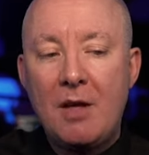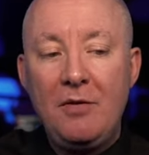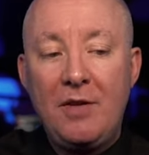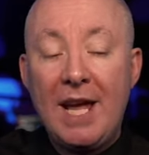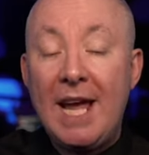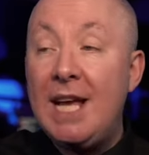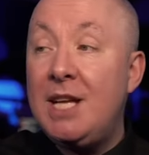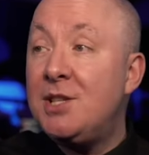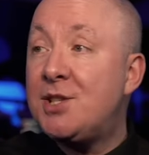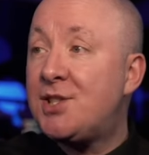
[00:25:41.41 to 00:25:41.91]

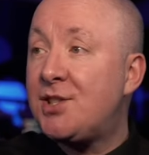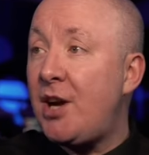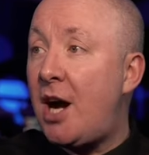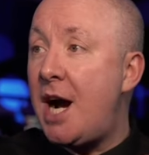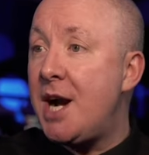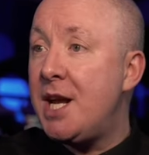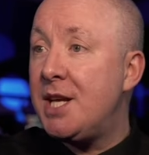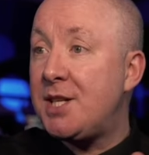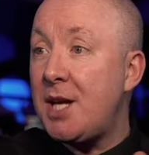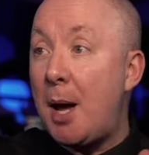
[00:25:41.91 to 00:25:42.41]

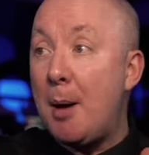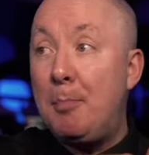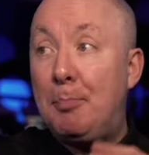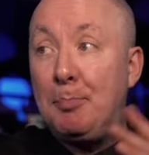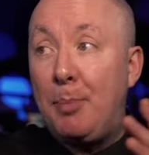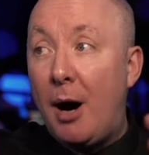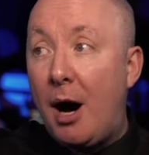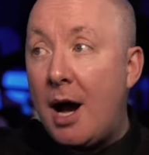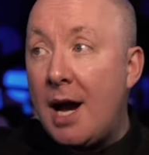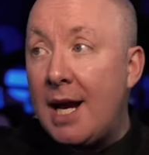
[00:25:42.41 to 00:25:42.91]
Insiders are
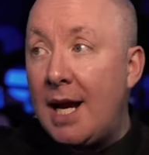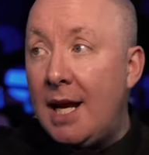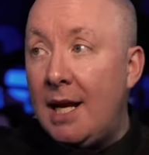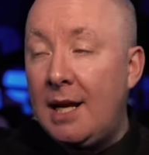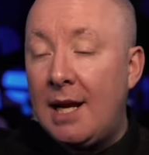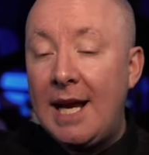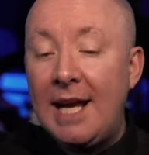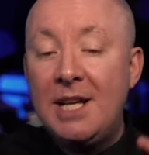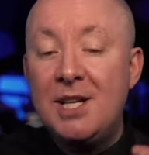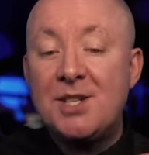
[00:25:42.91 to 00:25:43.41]

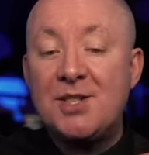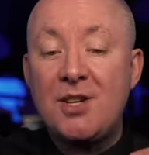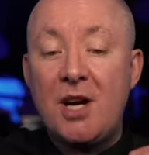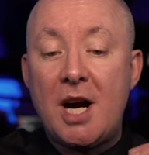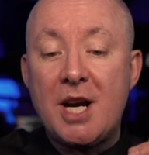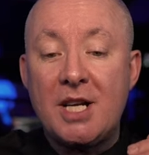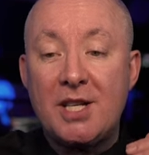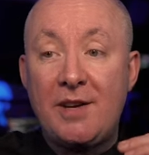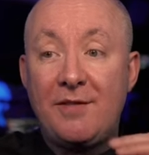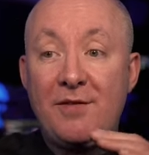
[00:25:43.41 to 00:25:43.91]
buying.
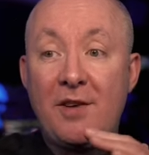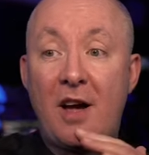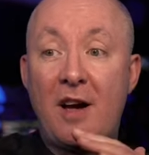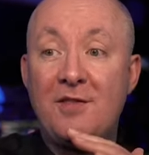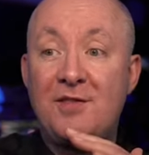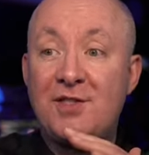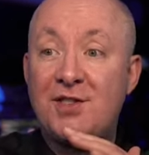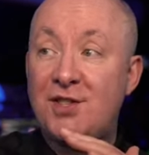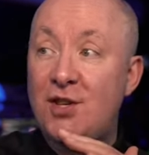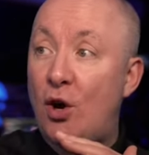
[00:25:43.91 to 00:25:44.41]
Insiders
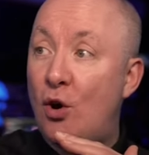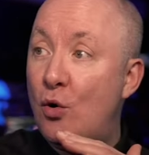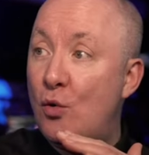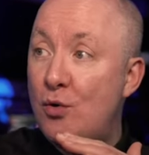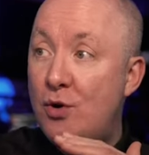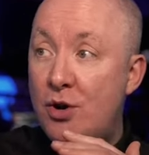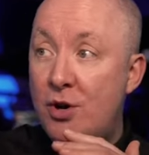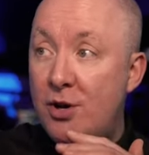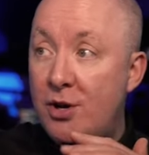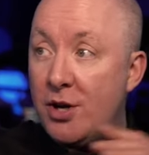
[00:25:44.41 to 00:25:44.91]
have
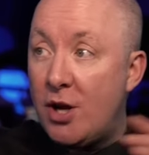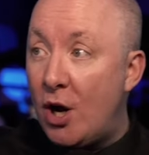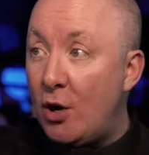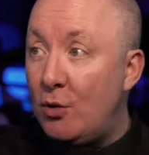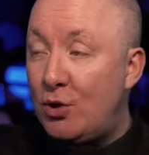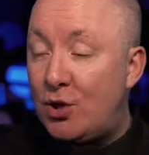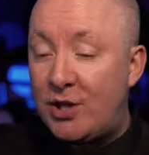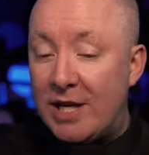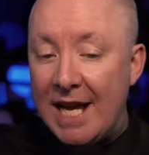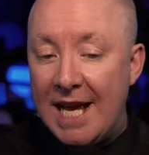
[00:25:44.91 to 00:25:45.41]
sold
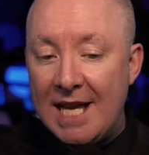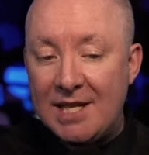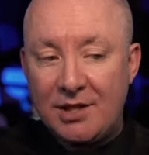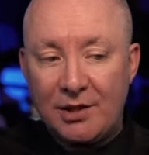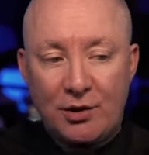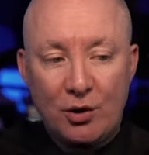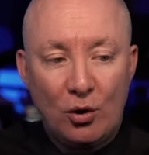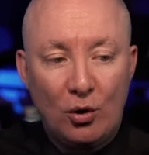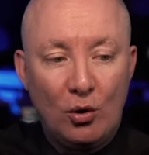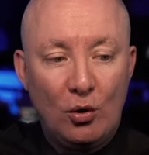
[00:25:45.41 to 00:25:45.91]
no shares
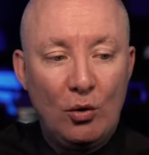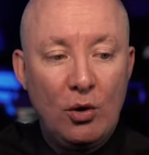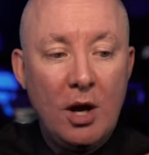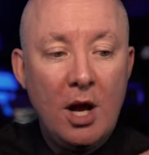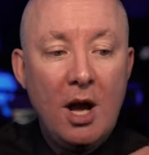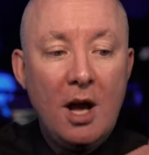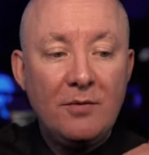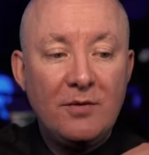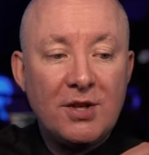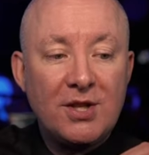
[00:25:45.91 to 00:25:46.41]
at all.
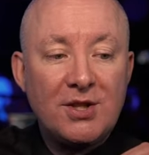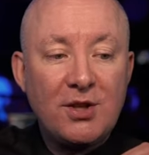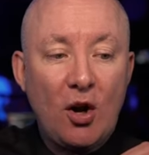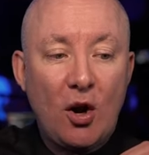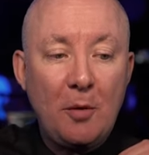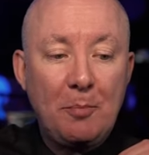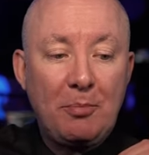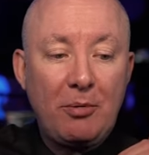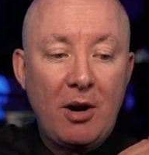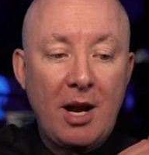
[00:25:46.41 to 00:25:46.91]
The
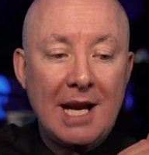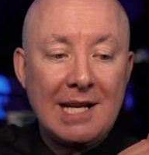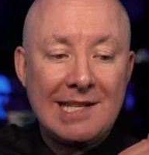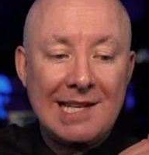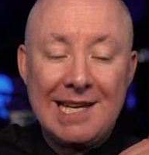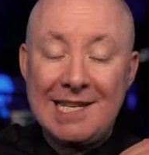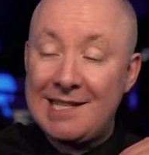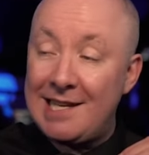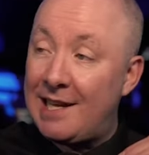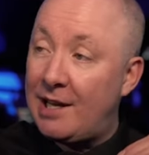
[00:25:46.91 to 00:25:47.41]
stock price
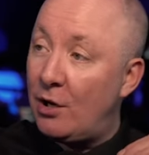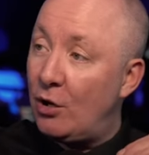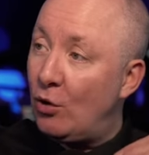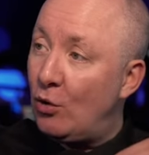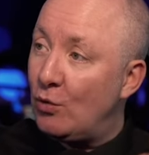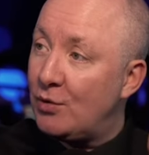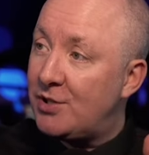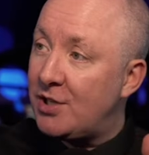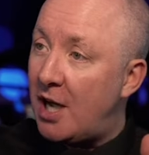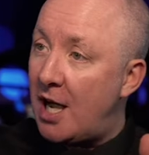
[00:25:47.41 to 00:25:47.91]
is at an
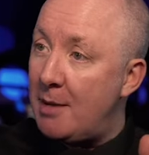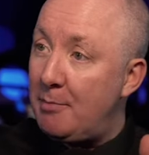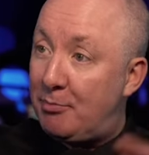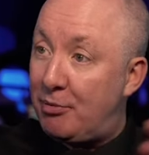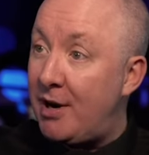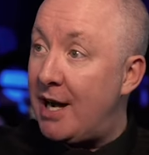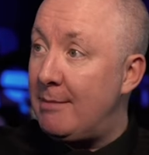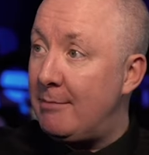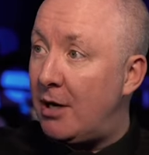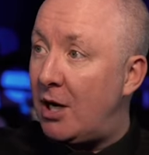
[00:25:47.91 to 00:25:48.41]
all-time,
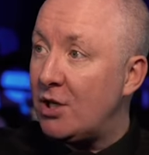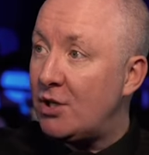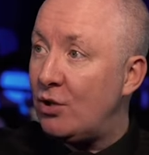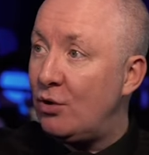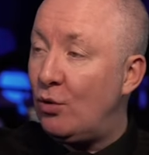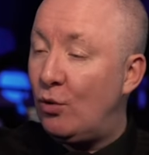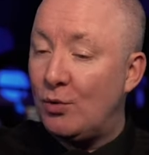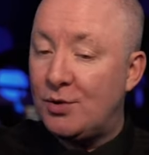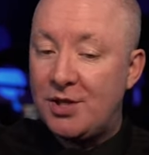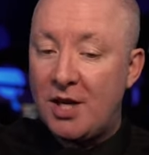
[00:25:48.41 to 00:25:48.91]
pretty much
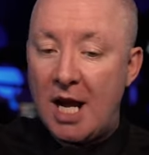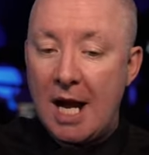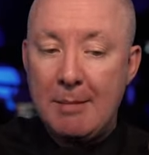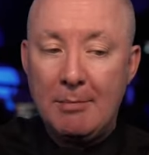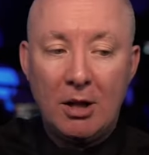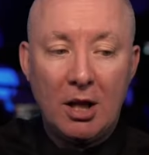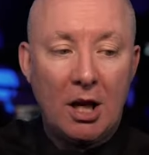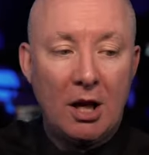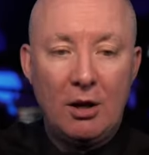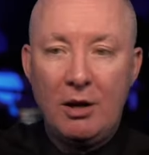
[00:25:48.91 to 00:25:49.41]
an
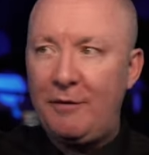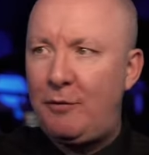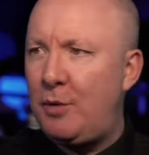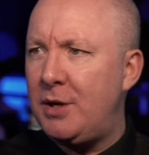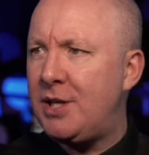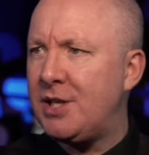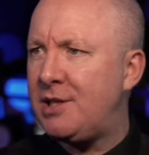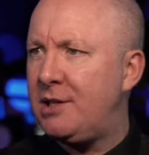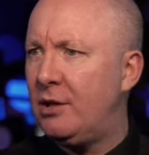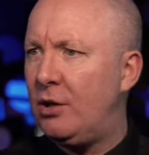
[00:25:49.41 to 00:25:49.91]
all-time low. If
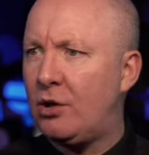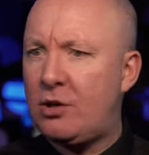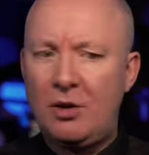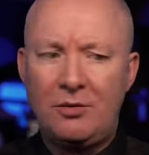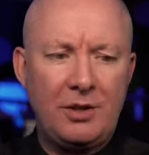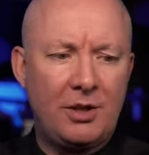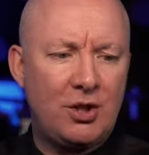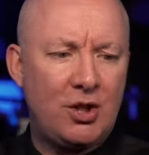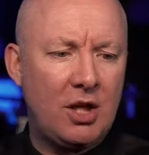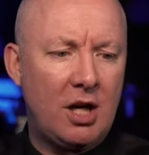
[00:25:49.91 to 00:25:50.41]
we just look
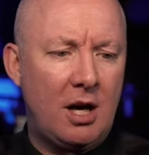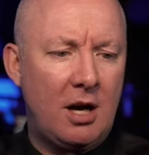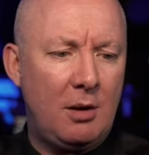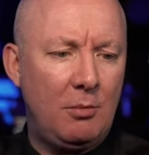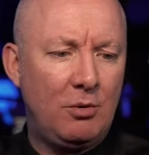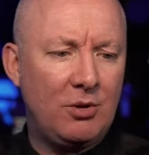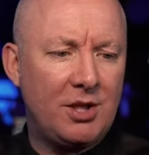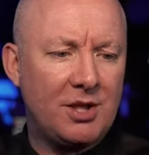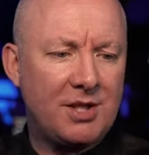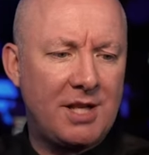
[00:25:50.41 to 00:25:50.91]
on the
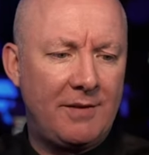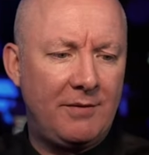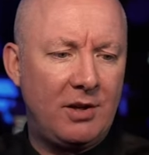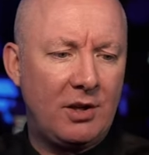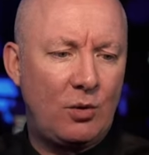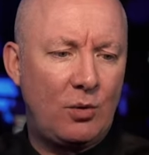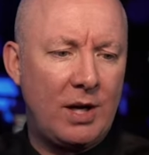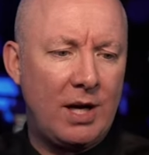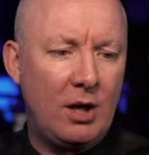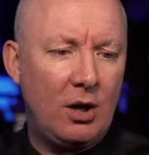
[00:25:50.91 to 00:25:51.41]
chart, we'll just have
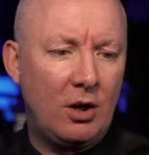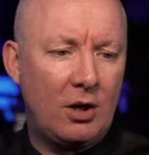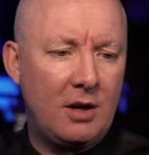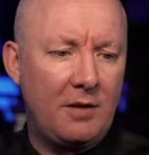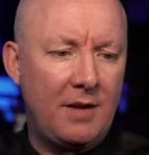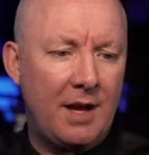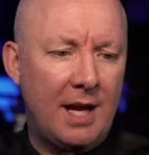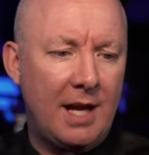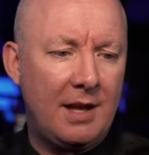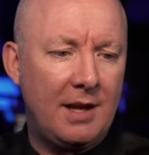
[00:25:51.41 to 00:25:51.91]
a quick look
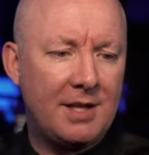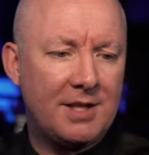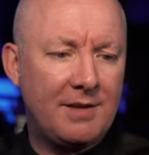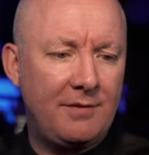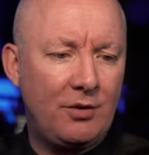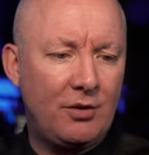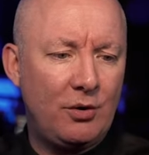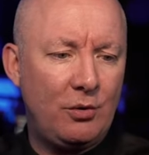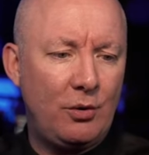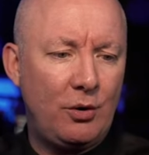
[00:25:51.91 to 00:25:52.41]
at that. Let's
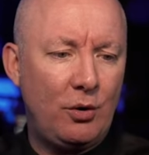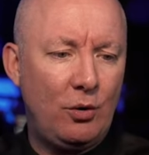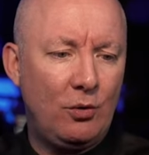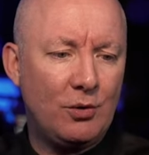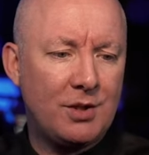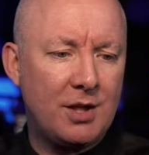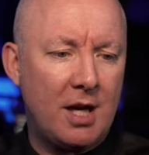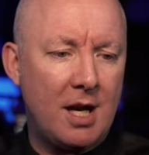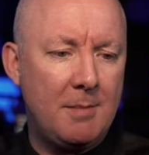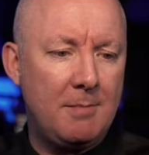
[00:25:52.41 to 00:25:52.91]
have a do an
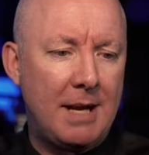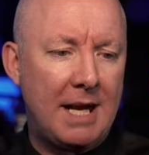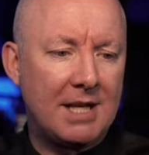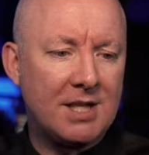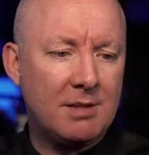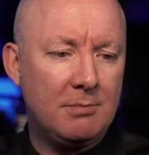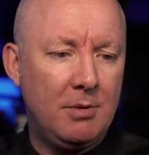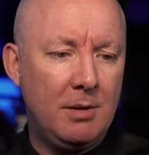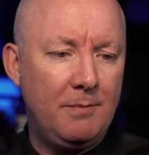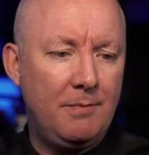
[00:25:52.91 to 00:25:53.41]
all-time
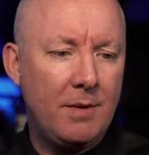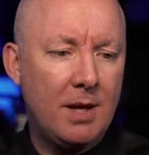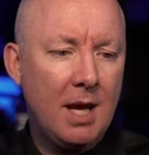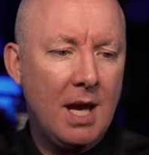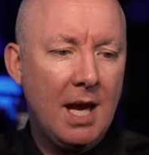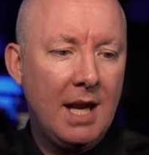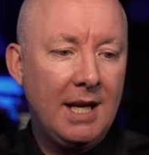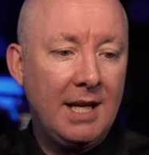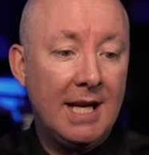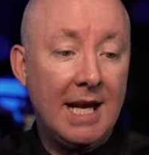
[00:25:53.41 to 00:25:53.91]
maximum.
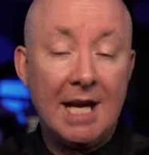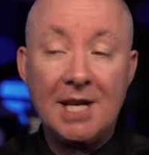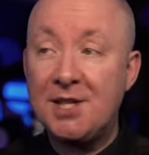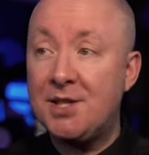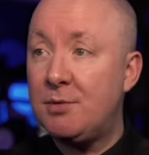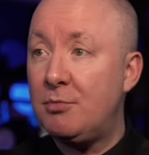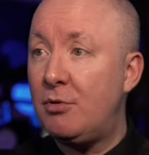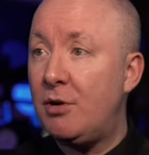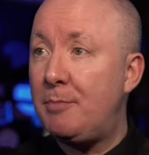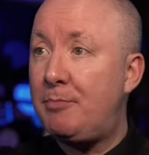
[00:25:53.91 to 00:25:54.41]

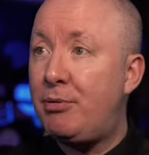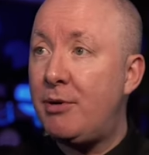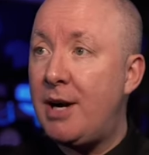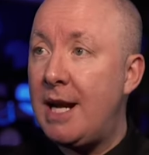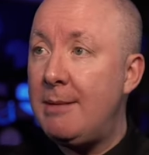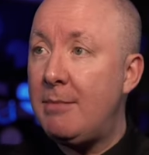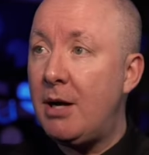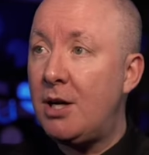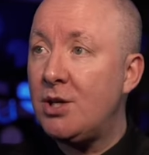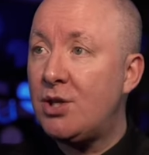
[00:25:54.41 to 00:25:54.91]
Yes, we're at
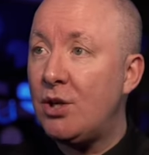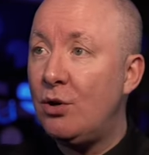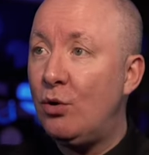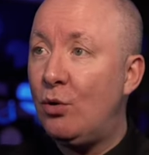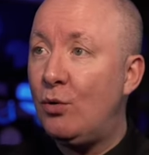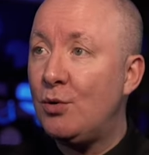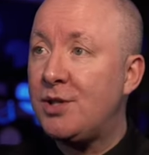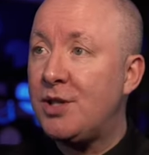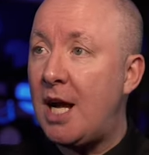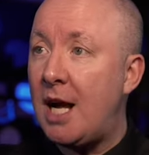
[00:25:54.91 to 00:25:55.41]
pretty much an
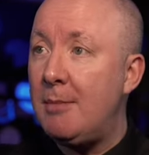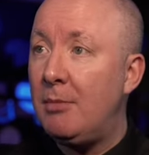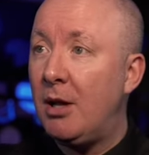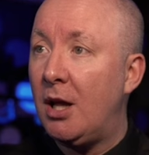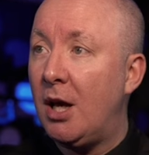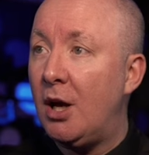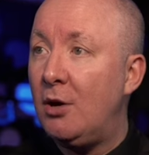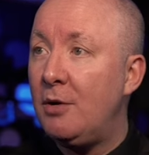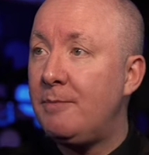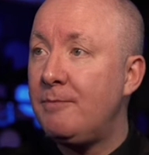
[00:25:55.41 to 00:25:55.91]
all-time
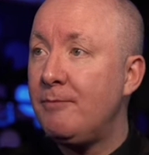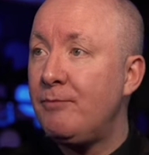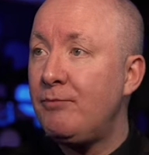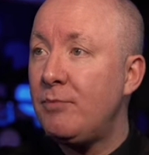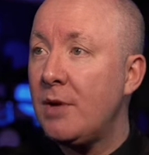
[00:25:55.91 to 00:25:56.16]
low.